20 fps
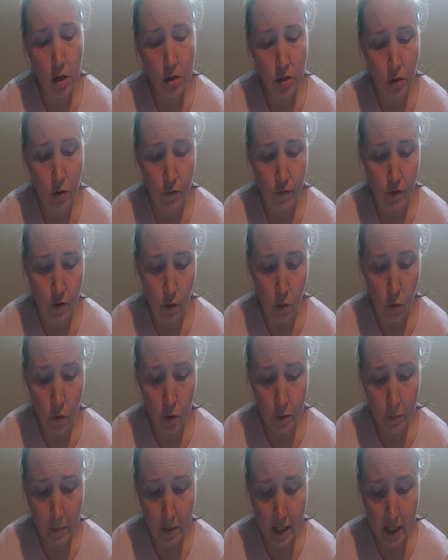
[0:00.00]
That brought
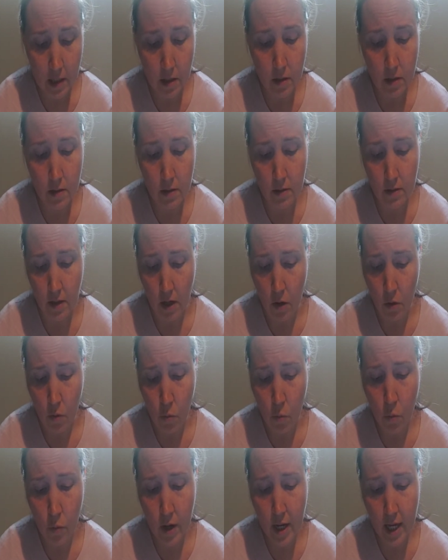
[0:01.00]
him to the other side
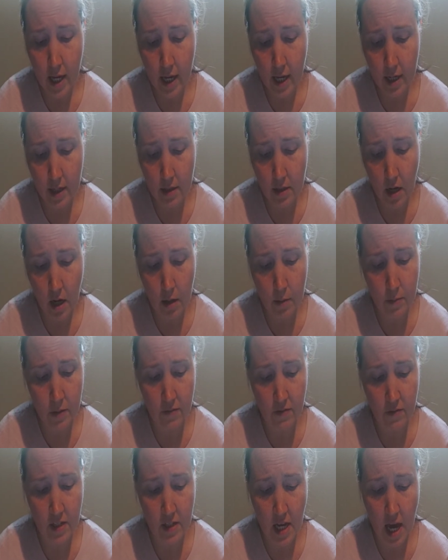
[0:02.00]
of the pile.
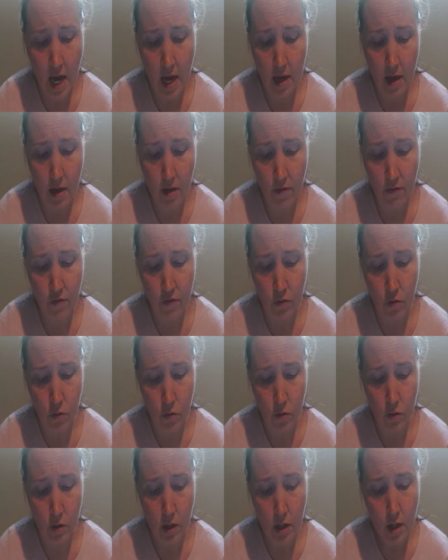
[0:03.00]
He looked
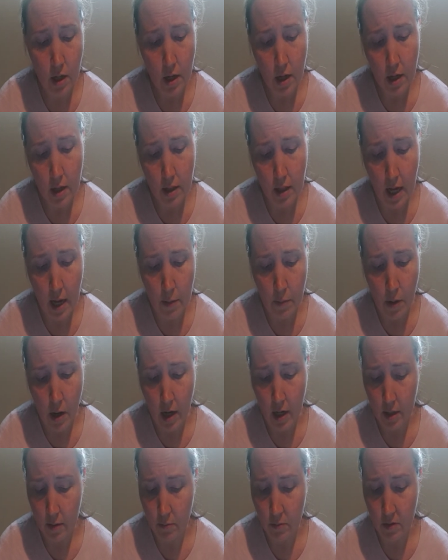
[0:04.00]
out. 15
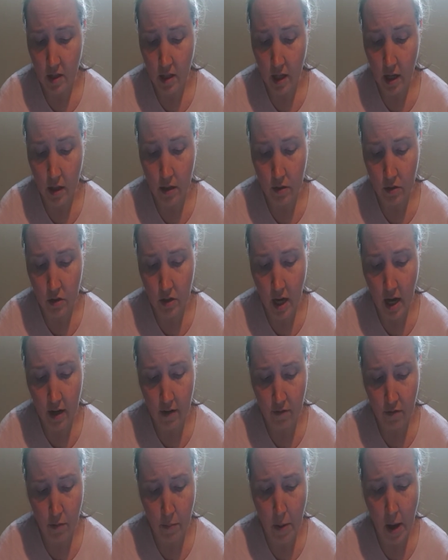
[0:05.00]
yards in front of him
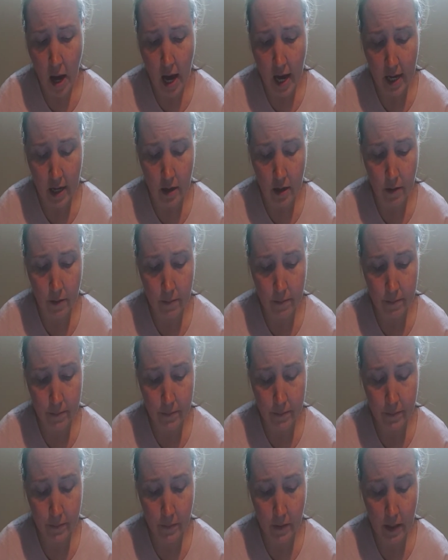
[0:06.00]
were some run-down
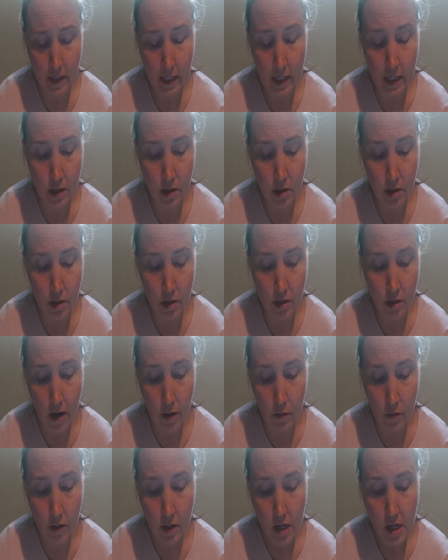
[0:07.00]
human nests,
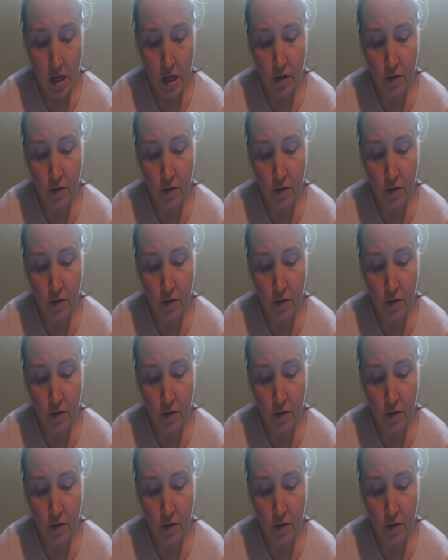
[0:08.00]
but